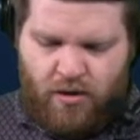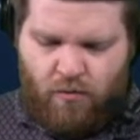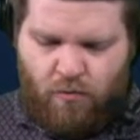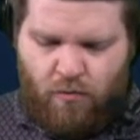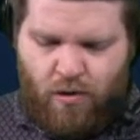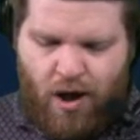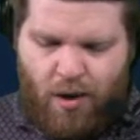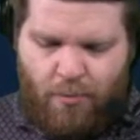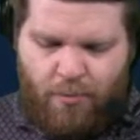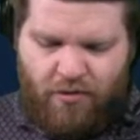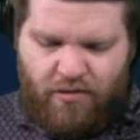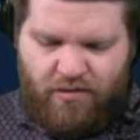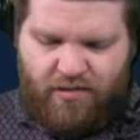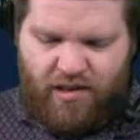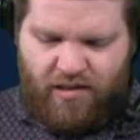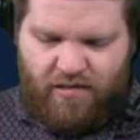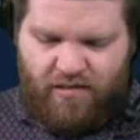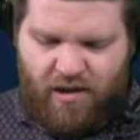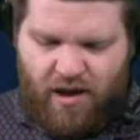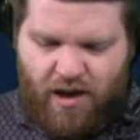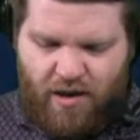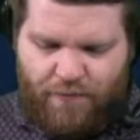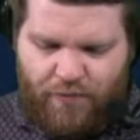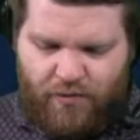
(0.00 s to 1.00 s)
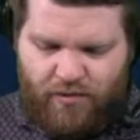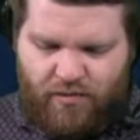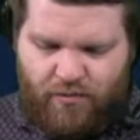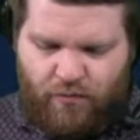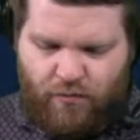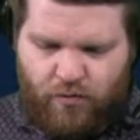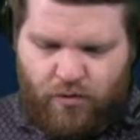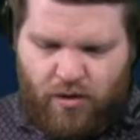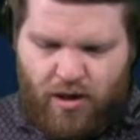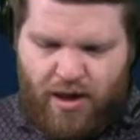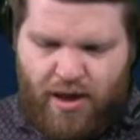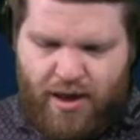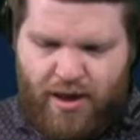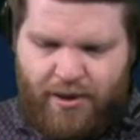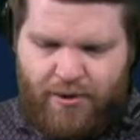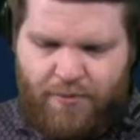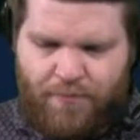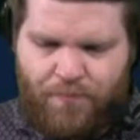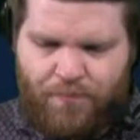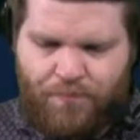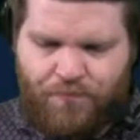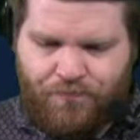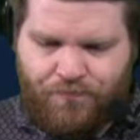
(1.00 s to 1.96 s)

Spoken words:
Robert says offensive line.